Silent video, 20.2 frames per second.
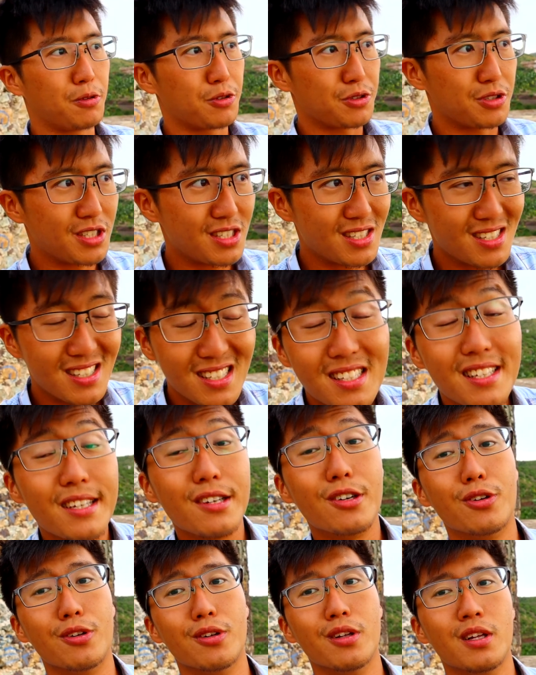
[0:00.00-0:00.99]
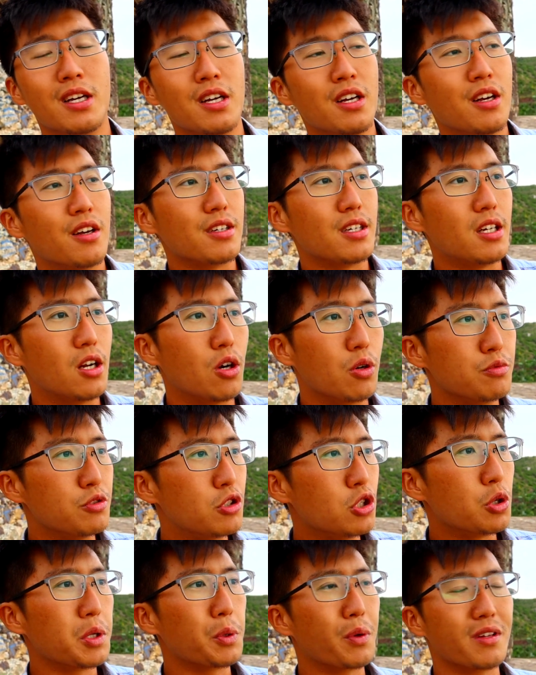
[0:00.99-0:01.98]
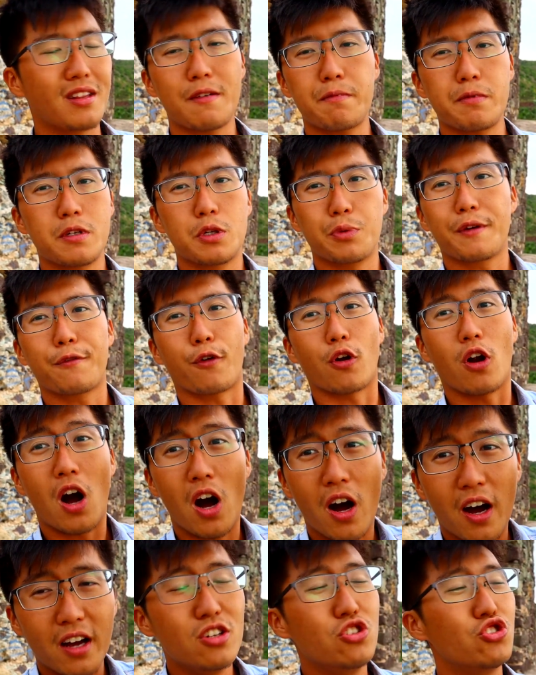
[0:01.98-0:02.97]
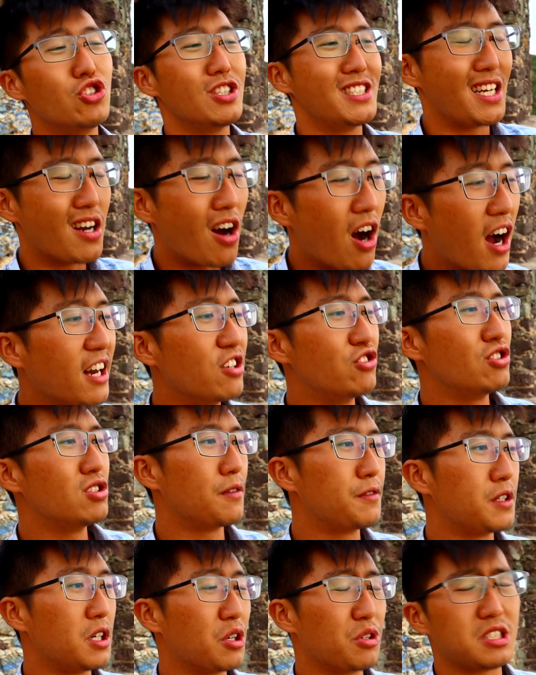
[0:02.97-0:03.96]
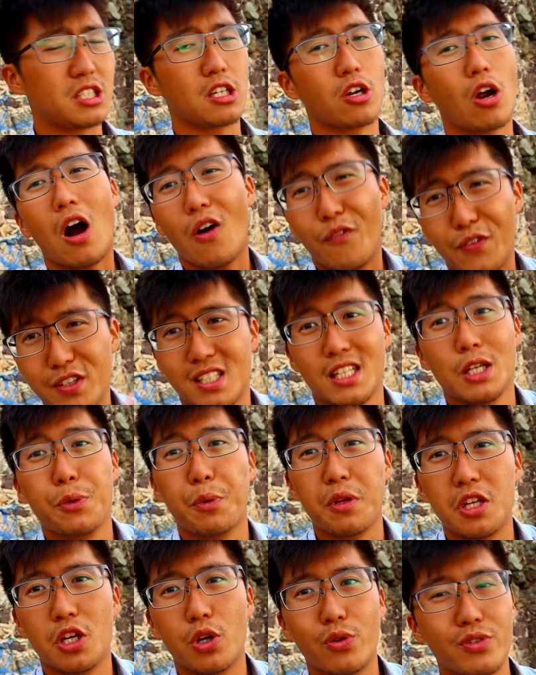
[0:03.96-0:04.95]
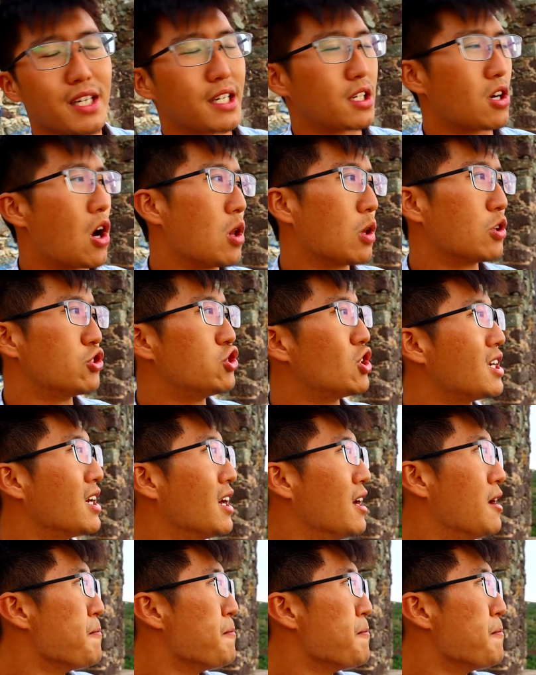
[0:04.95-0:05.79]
are still, you know, doing what they've been doing for hundreds and hundreds of years here, obviously with newer technology.